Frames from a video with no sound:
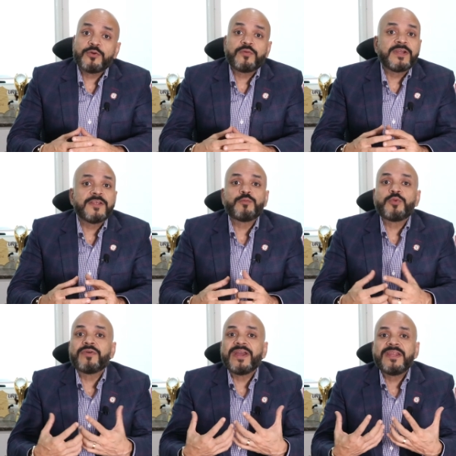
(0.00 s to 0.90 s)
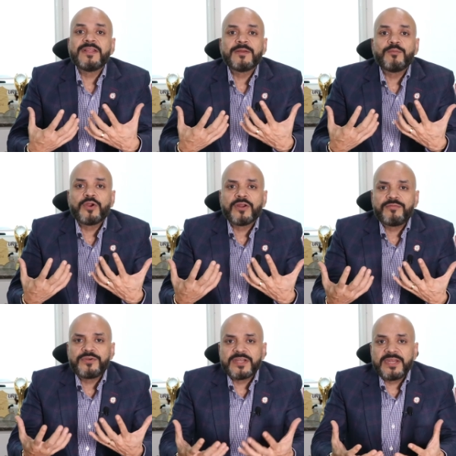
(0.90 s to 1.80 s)
No one is providing them a lot
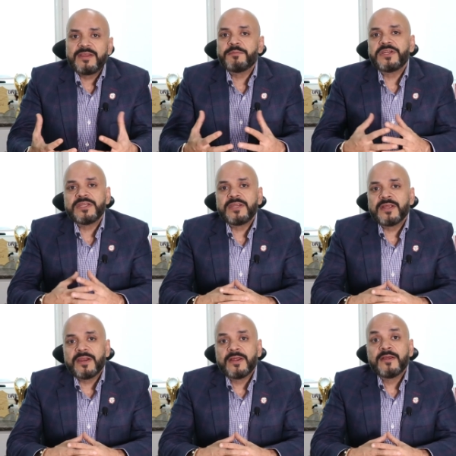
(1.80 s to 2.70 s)
of training material.